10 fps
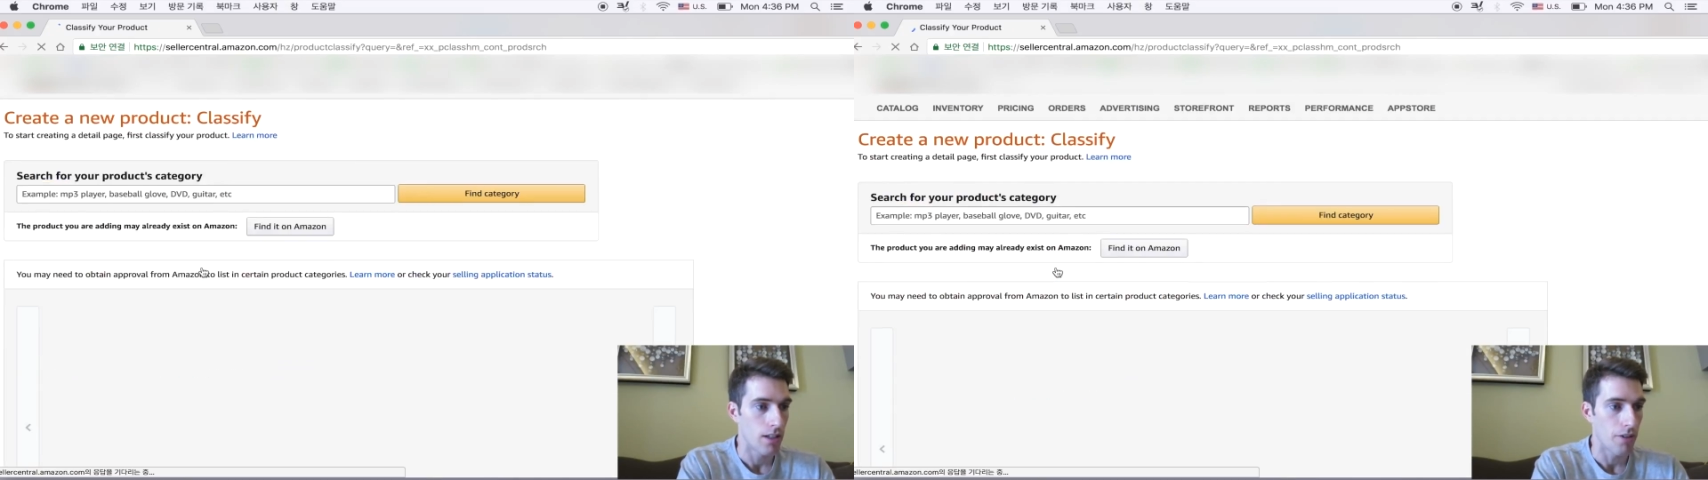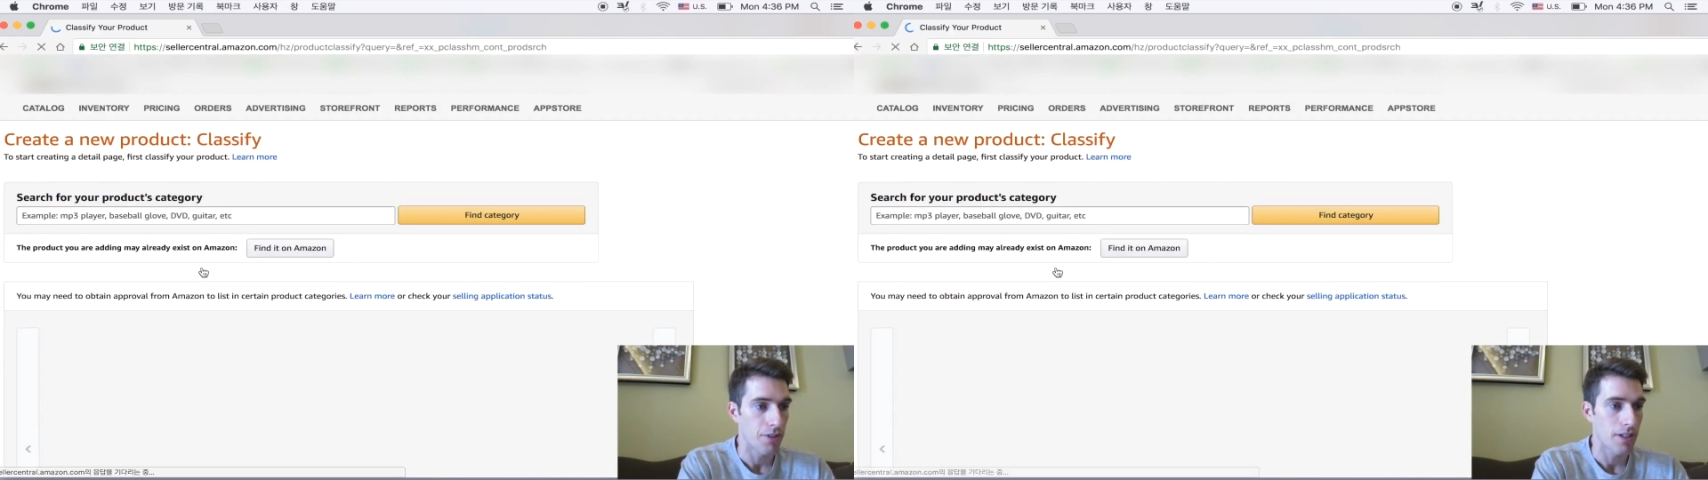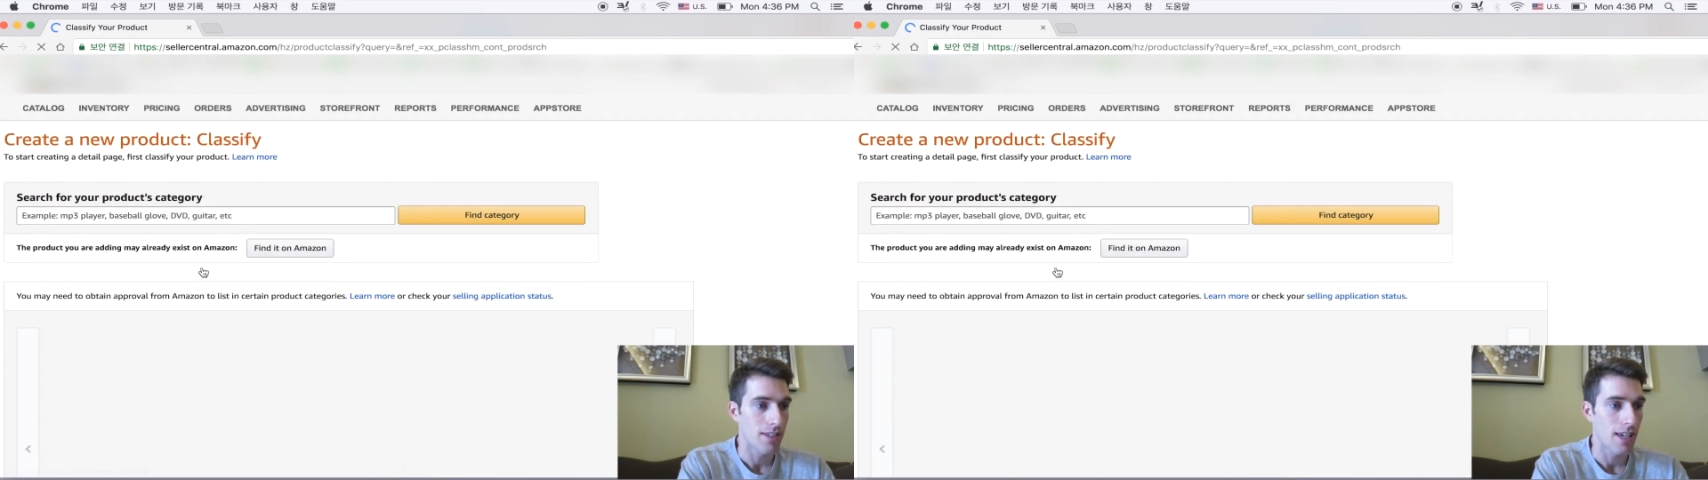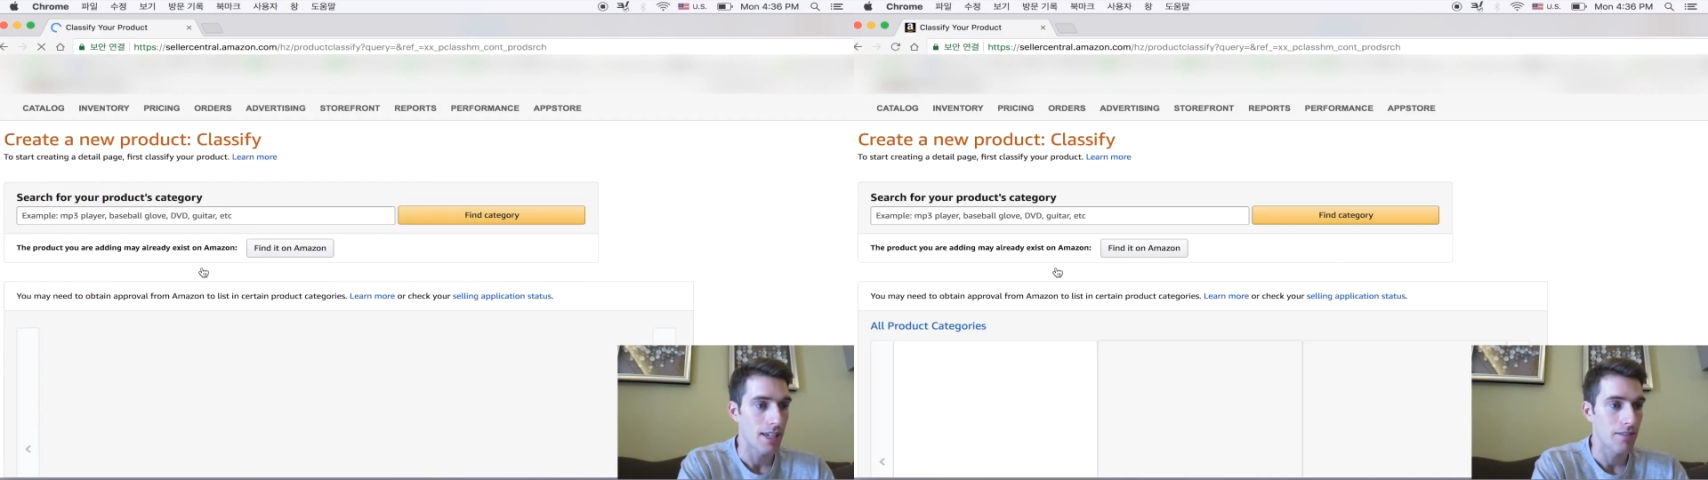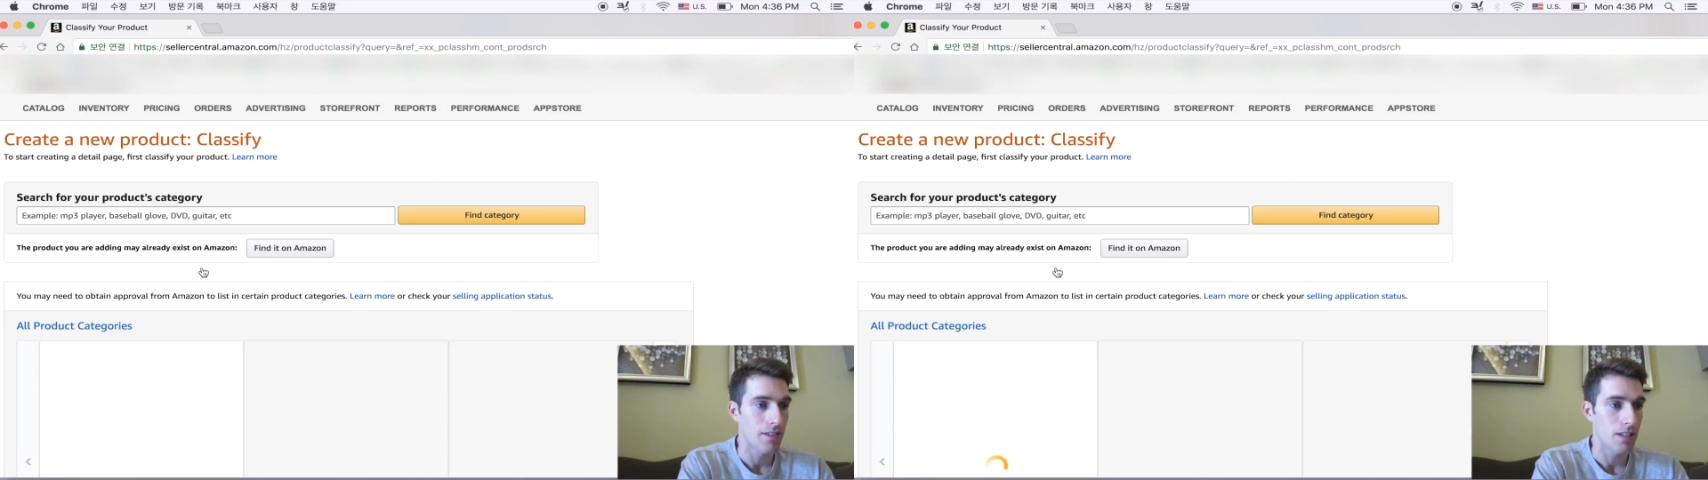Now, for the
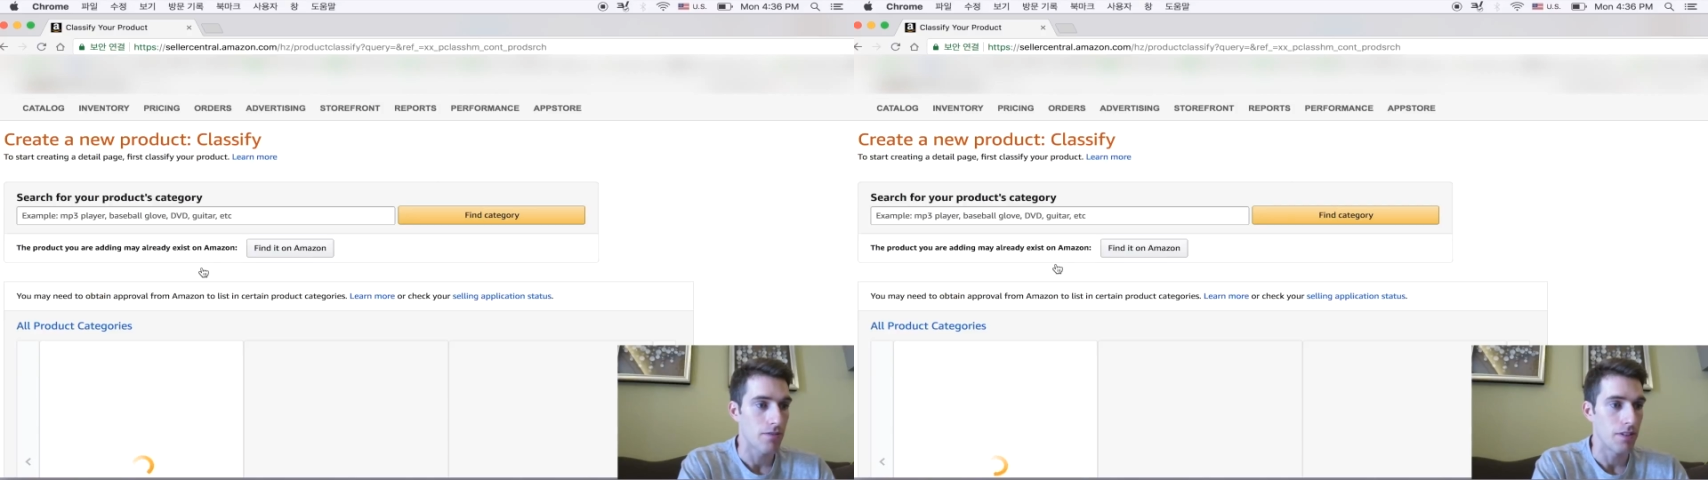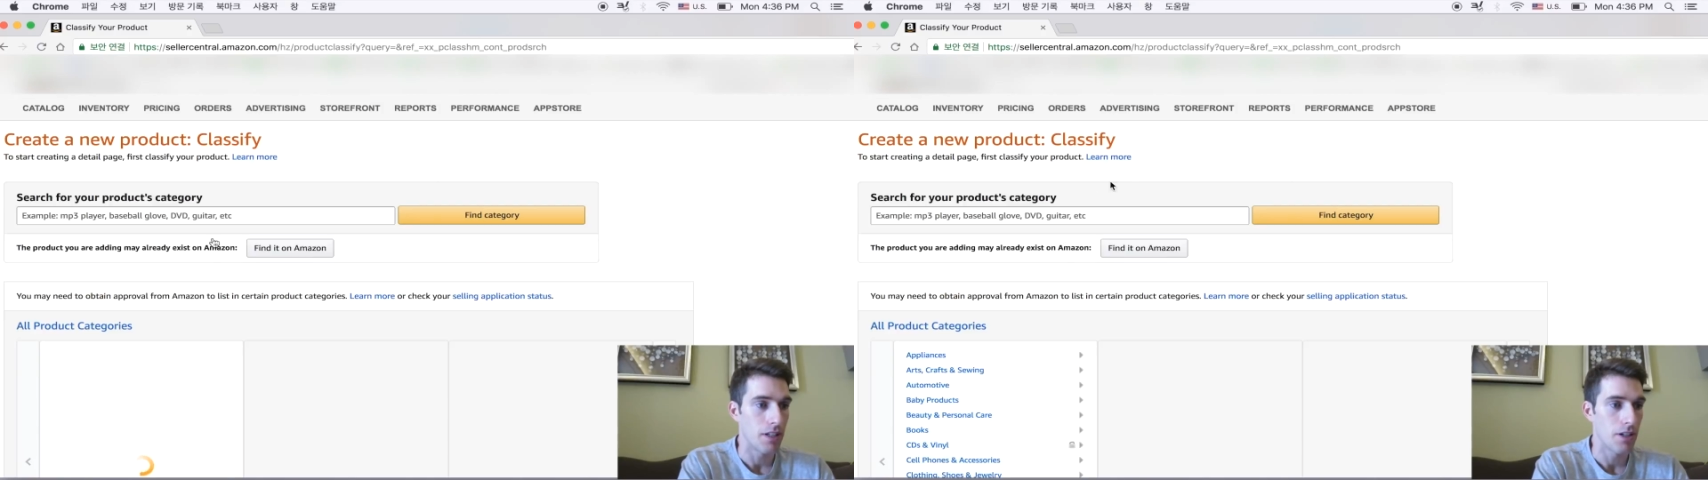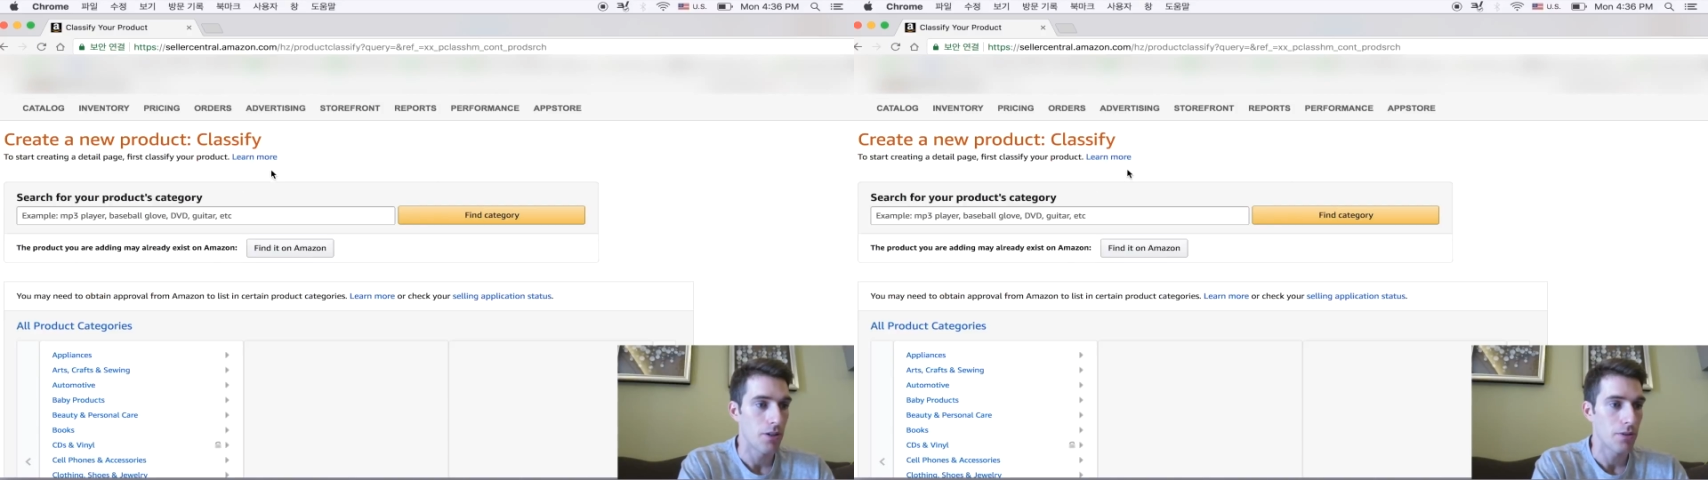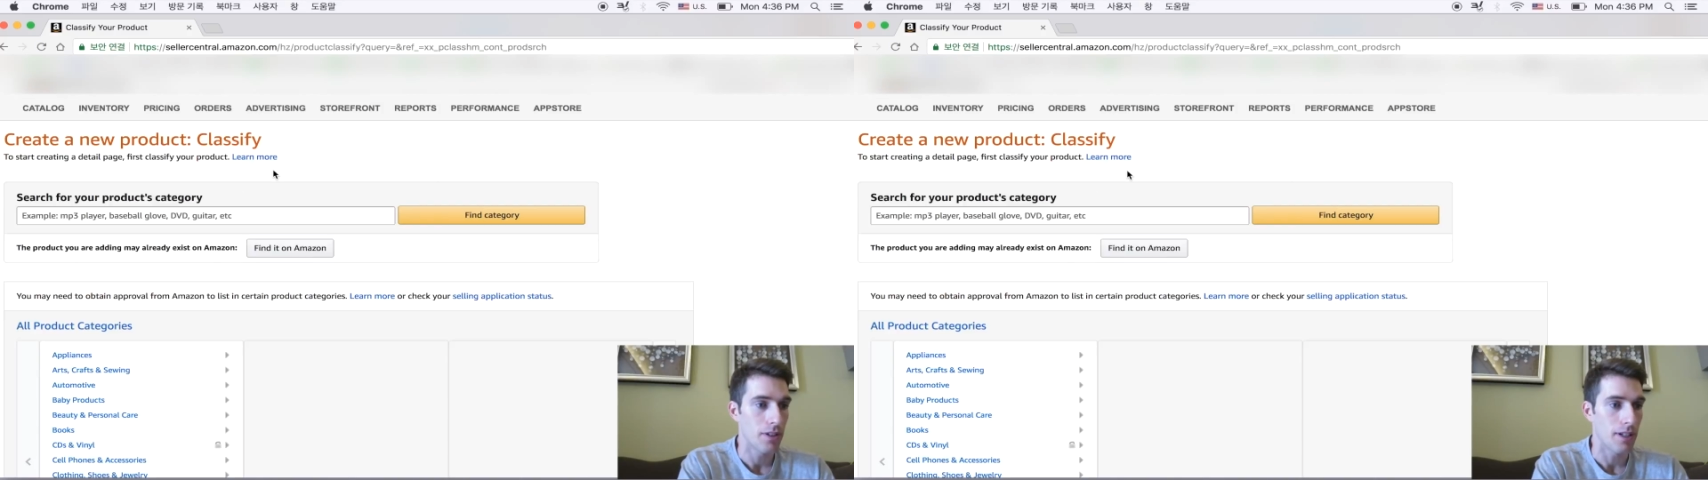sake of this video,